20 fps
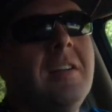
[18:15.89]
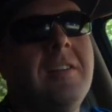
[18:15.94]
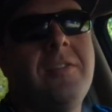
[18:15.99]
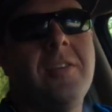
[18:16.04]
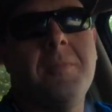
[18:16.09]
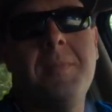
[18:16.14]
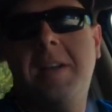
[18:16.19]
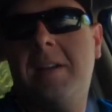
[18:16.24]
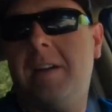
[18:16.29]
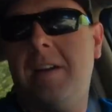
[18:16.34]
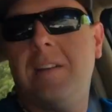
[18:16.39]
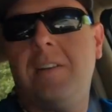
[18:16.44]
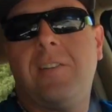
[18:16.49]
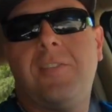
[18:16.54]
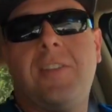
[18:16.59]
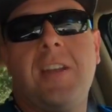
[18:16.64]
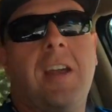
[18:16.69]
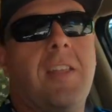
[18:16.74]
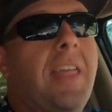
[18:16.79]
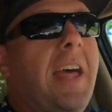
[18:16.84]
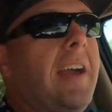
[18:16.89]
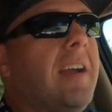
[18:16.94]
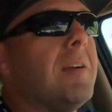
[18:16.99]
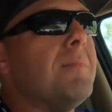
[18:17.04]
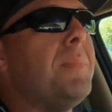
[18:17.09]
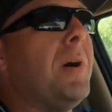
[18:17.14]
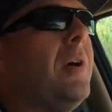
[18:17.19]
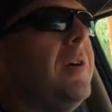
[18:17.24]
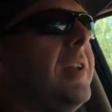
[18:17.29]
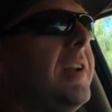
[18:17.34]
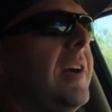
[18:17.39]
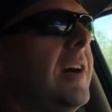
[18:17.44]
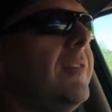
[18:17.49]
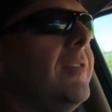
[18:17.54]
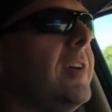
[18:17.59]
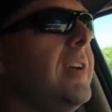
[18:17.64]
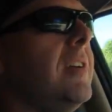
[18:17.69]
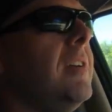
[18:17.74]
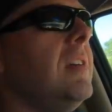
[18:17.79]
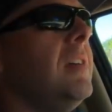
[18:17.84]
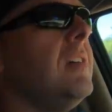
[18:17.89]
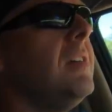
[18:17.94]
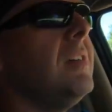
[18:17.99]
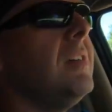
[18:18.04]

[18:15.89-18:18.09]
So, I mean, I understand that component of it.